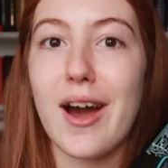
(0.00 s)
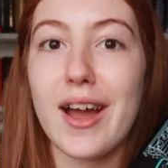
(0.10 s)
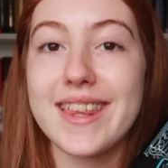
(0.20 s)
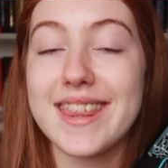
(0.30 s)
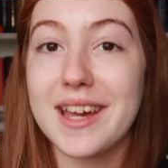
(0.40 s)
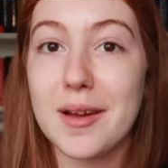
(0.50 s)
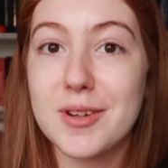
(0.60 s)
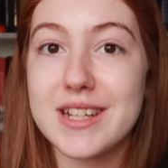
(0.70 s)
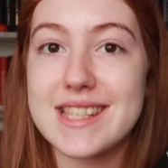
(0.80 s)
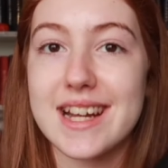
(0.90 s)
I think I'm
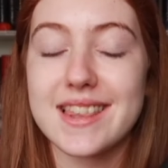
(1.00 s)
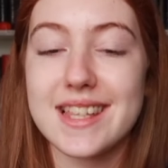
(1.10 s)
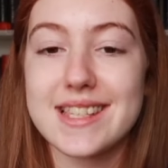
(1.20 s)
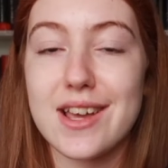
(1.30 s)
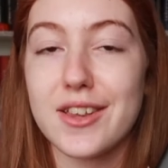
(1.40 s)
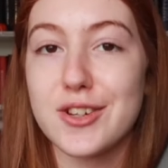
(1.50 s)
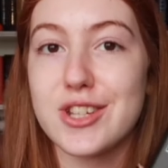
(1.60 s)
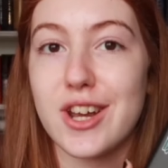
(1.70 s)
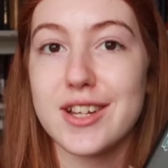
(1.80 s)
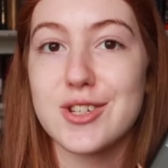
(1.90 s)
gonna start this either
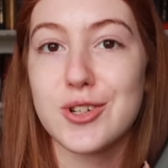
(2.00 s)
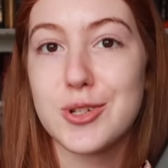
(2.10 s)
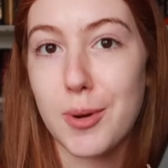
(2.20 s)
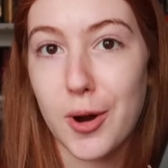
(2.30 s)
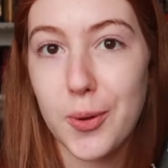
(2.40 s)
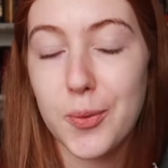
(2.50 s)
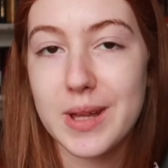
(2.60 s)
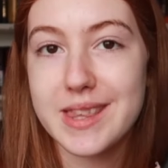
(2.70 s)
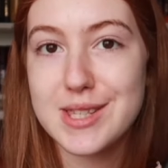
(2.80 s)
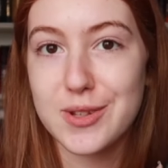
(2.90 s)
tonight or tomorrow
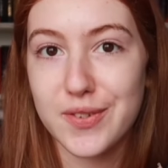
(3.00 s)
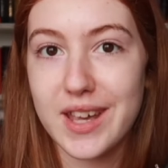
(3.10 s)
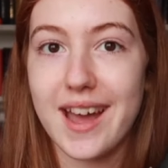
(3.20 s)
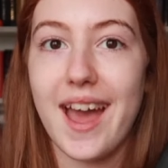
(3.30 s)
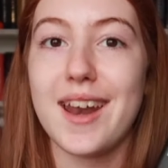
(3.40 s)
with Sophia,